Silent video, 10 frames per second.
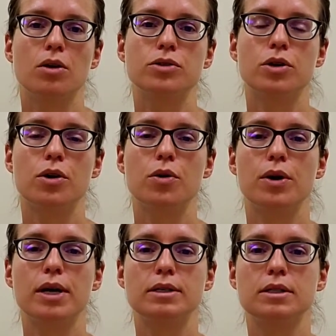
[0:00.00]
So
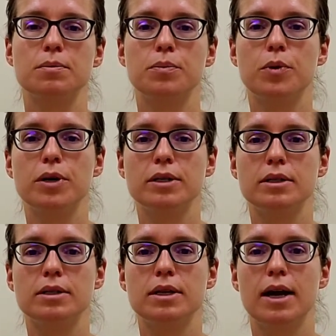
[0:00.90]
it's
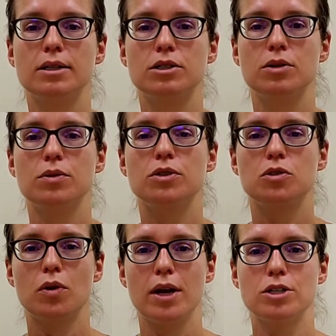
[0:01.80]
important that you
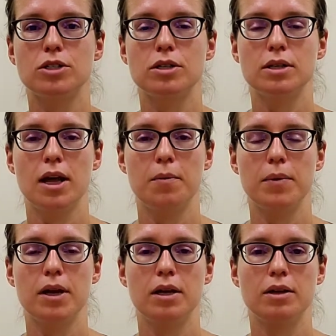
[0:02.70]
stretch them
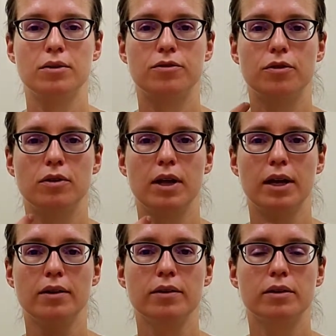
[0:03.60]
in full
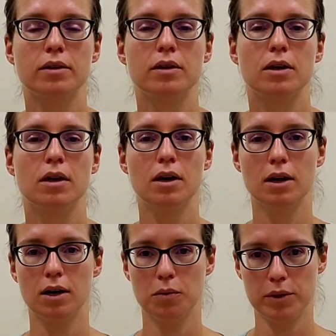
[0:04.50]
length
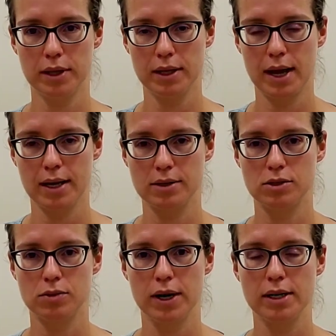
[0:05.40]
with the neck
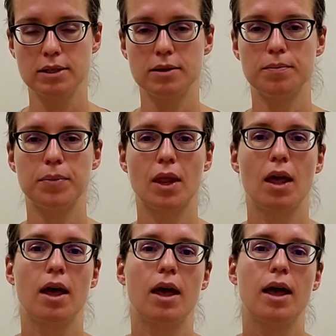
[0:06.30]
straight.
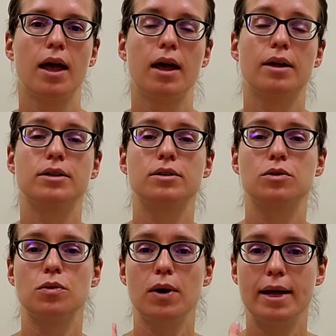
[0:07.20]
And
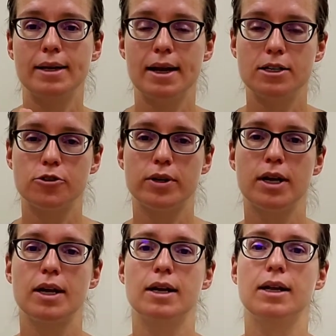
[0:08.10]
to add an extra
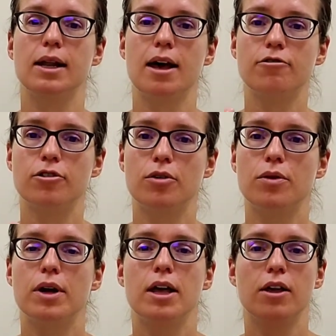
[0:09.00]
kick, a
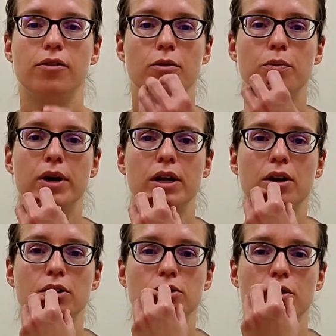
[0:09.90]
level, if you bring
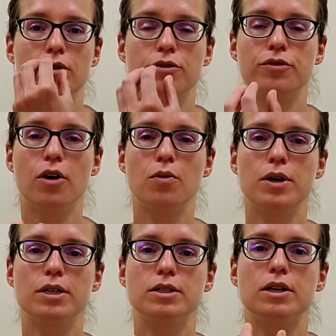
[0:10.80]
your tongue
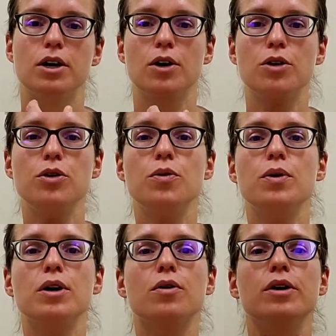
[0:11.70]
forward, you
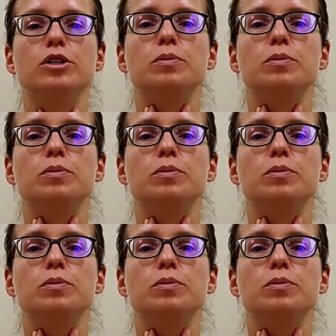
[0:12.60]
are going to